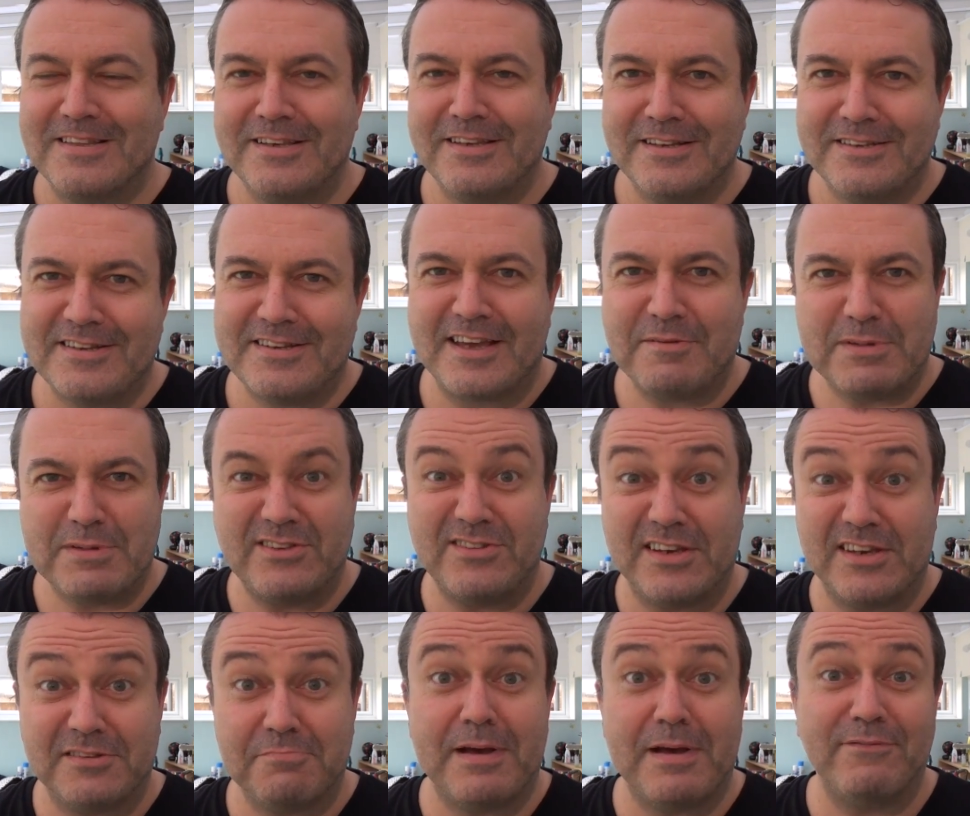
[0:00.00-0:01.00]
It's taken me
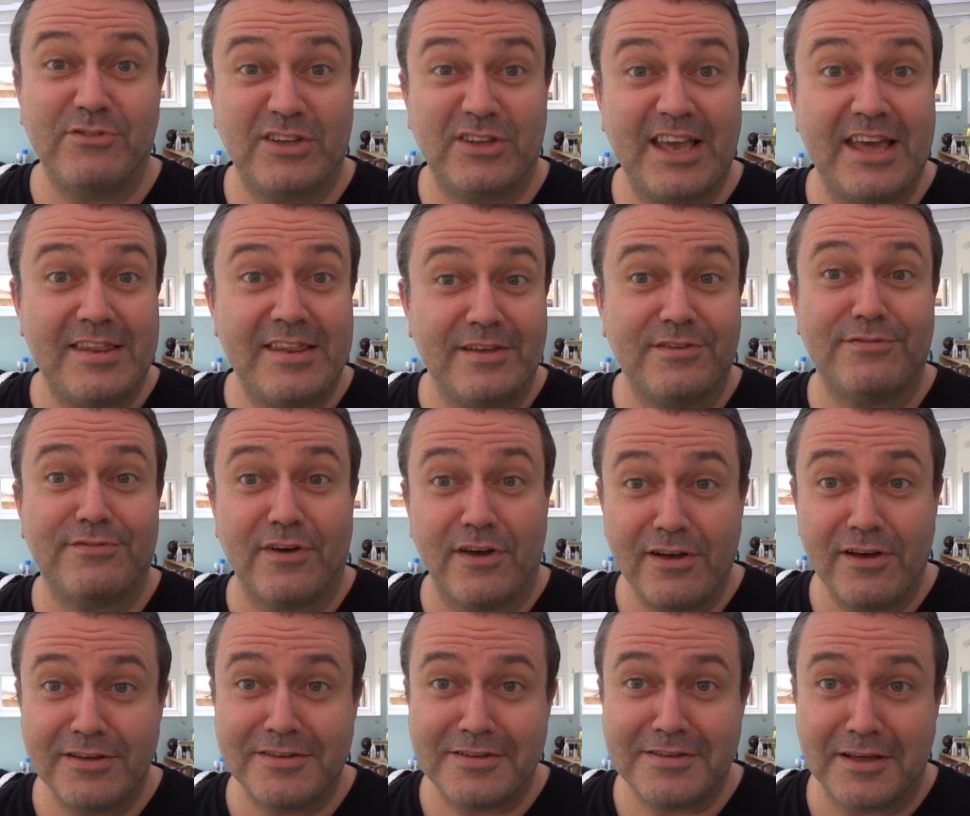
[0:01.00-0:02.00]
6 months to get this
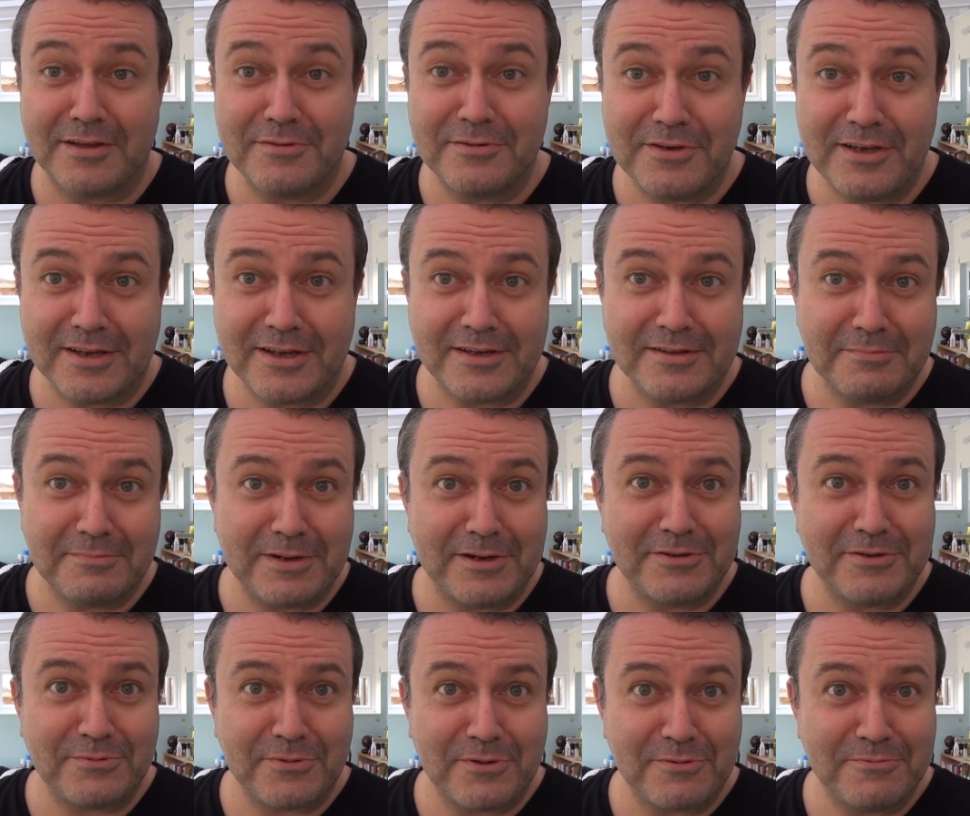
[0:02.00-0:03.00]
far, so, you know, I might
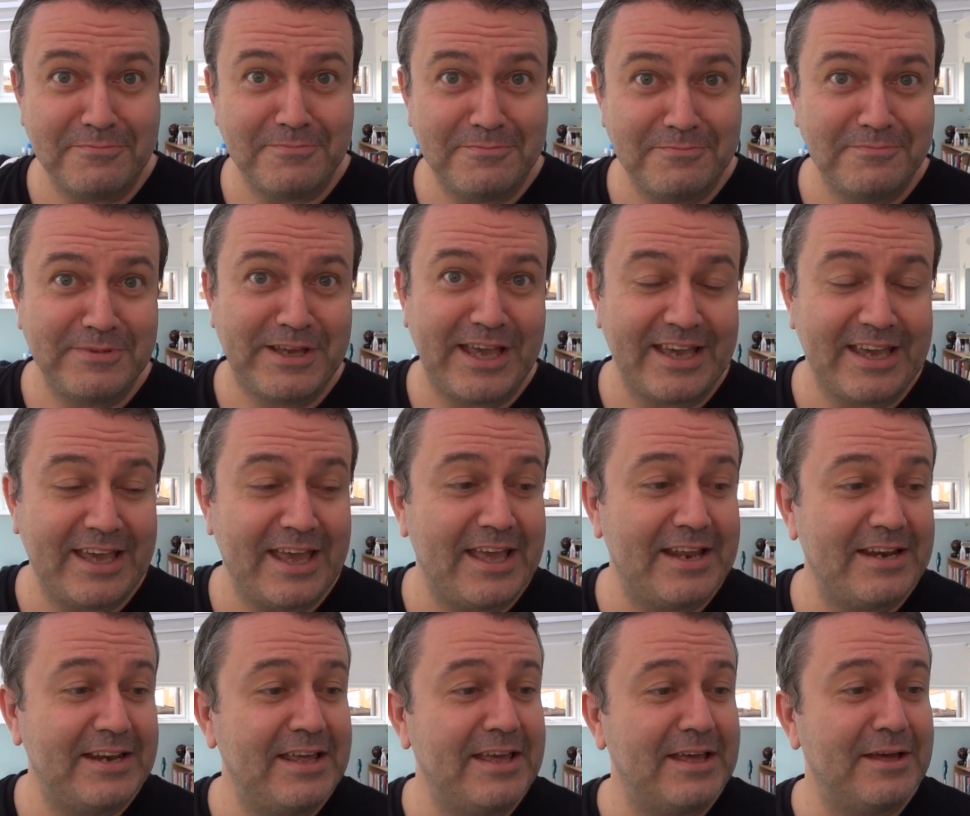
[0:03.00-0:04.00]
as well kick it
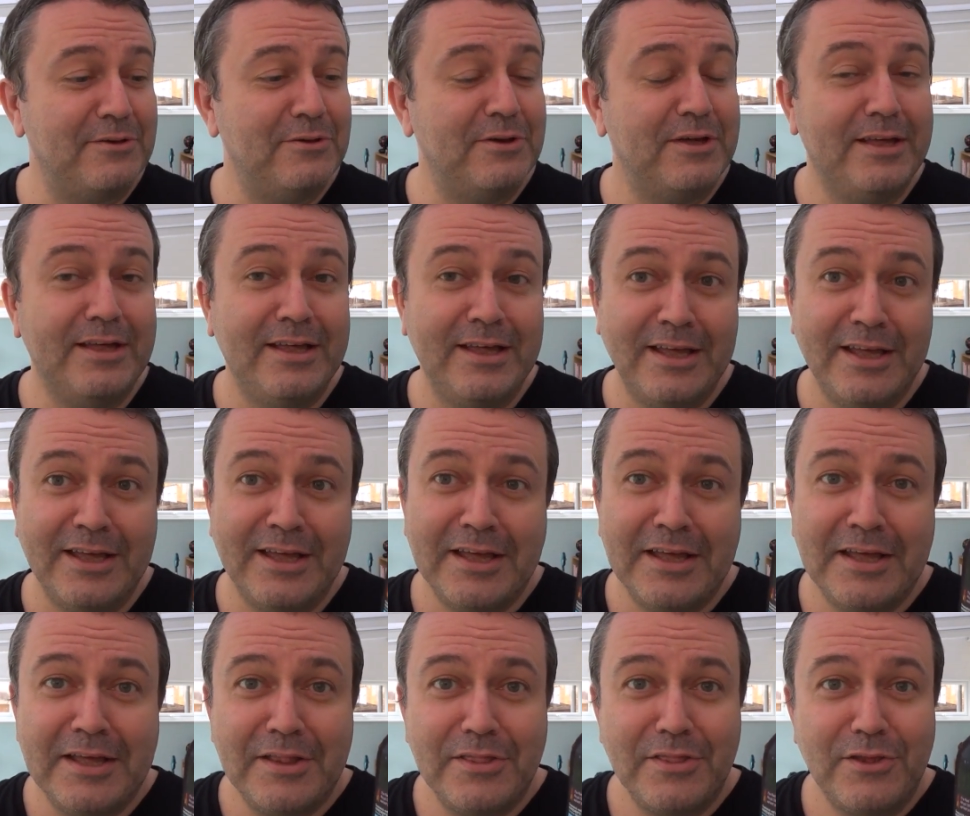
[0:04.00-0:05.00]
in now.
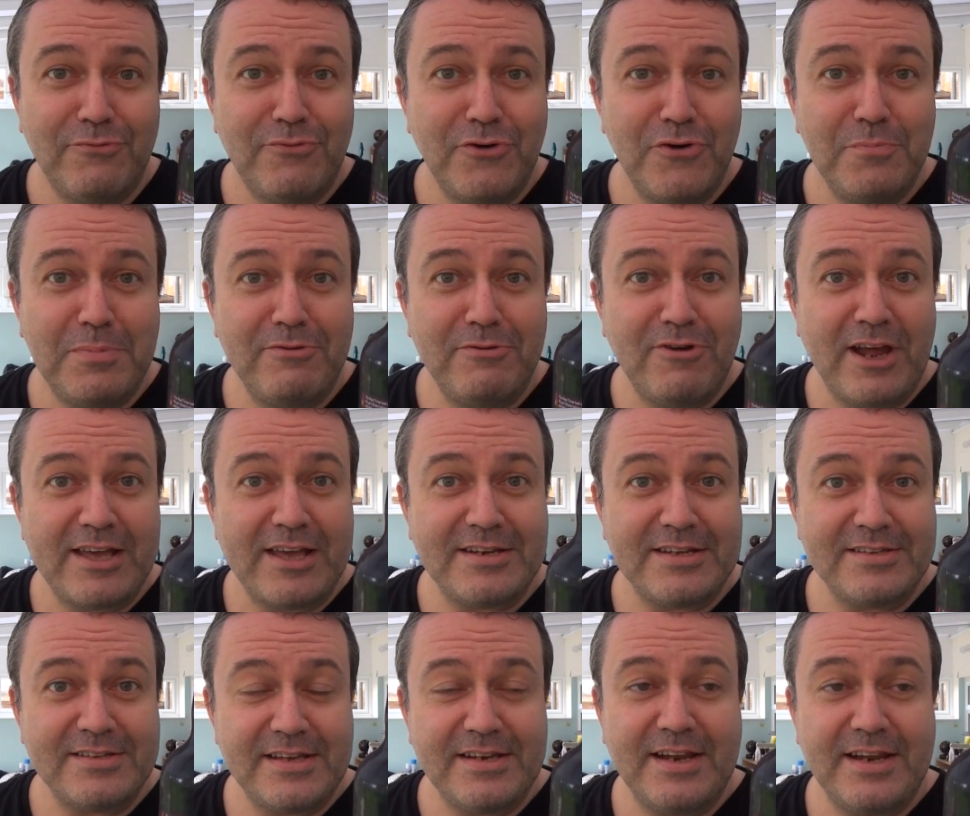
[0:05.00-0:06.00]
The Ruby Red
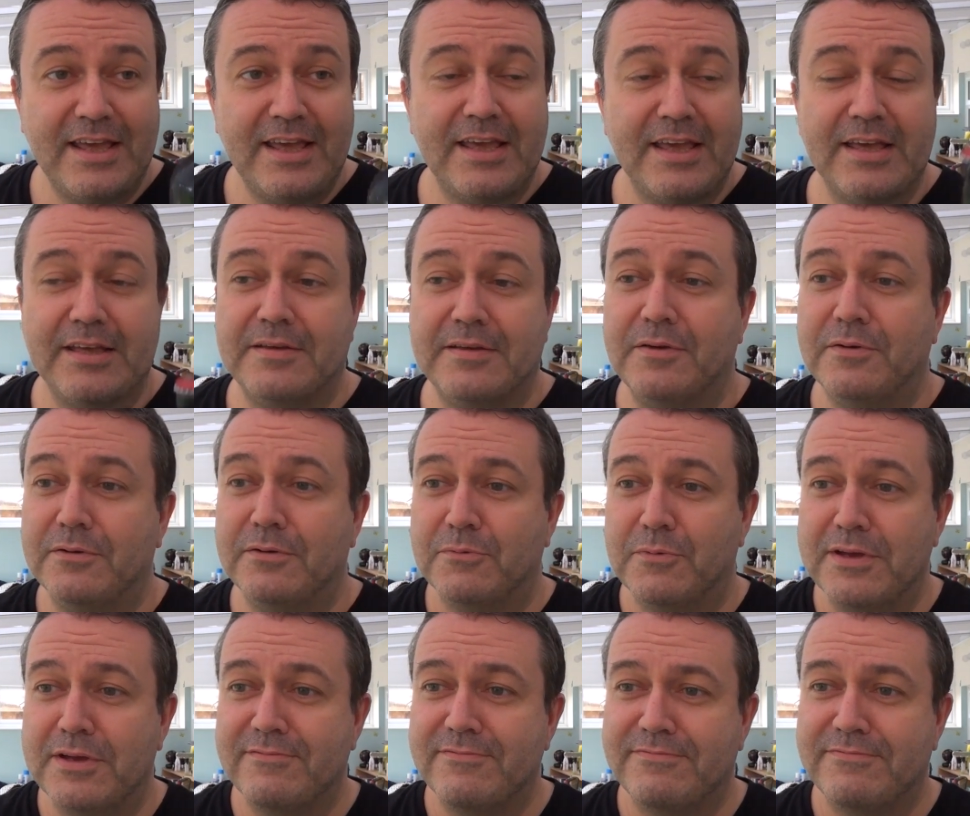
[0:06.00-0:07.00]
is in here
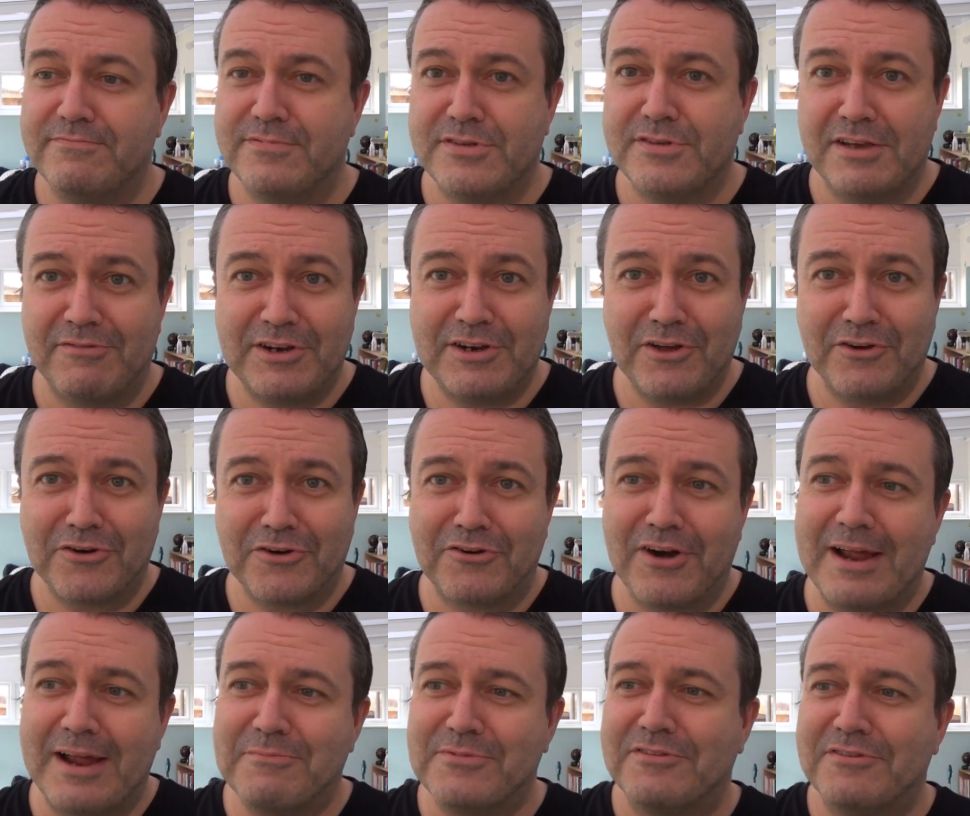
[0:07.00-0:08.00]
with 70 odd
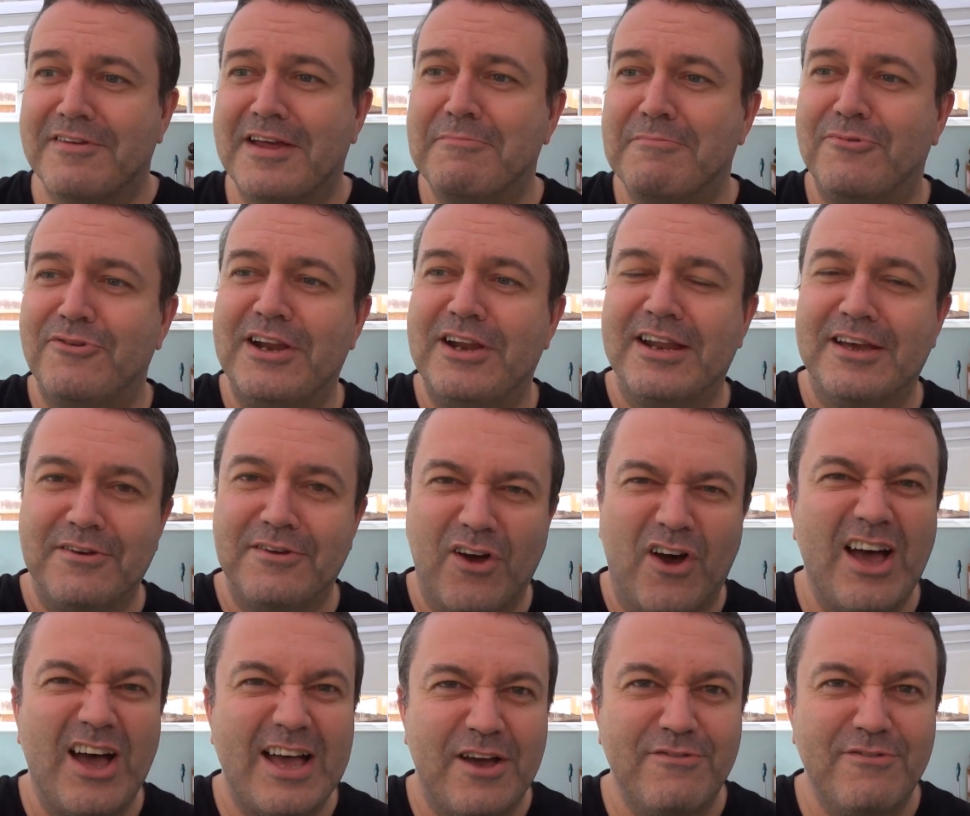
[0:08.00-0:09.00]
grams of Amarillo.
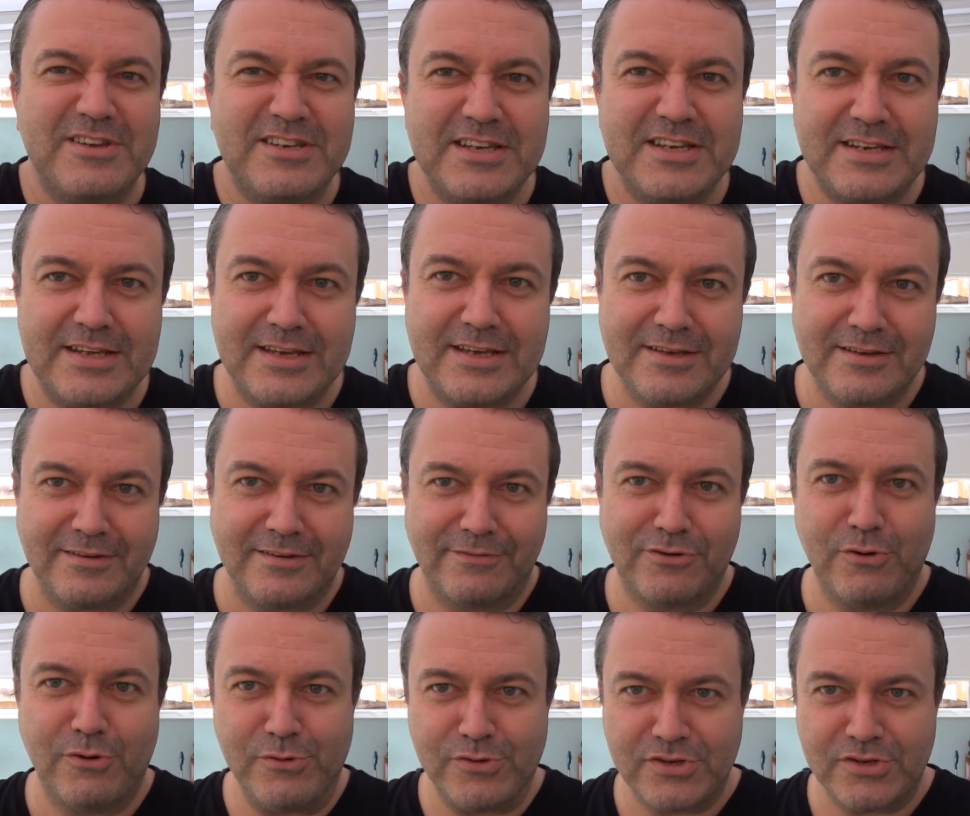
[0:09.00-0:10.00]
I overdid it. Of
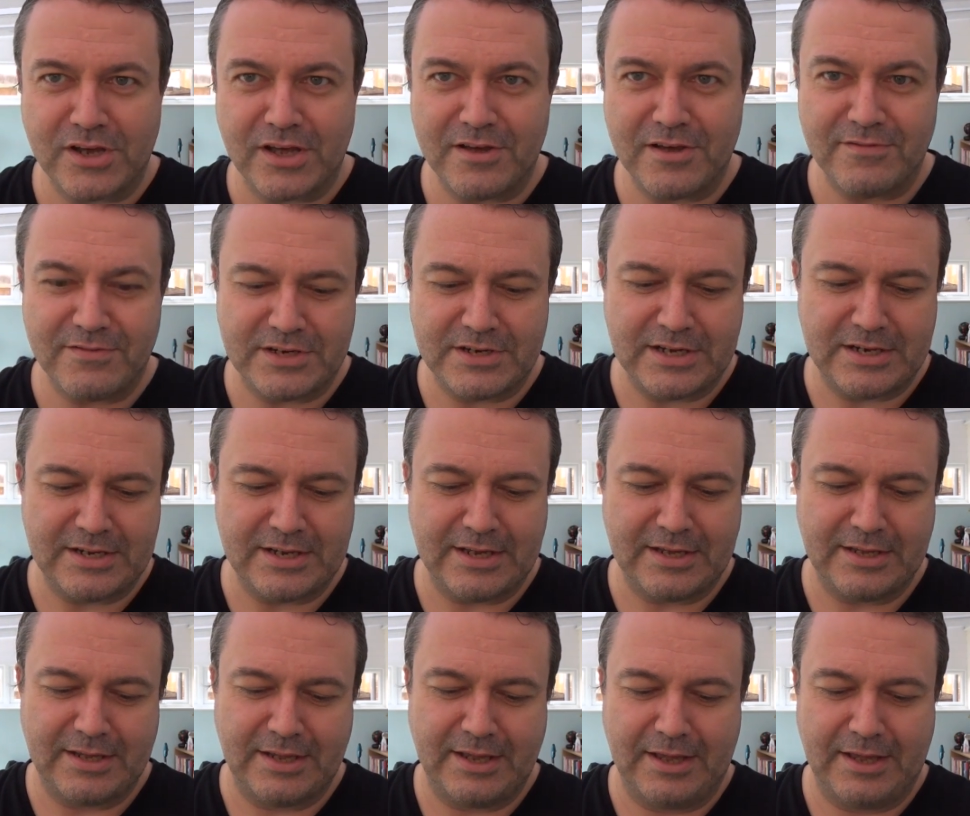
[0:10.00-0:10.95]
course I overdid it.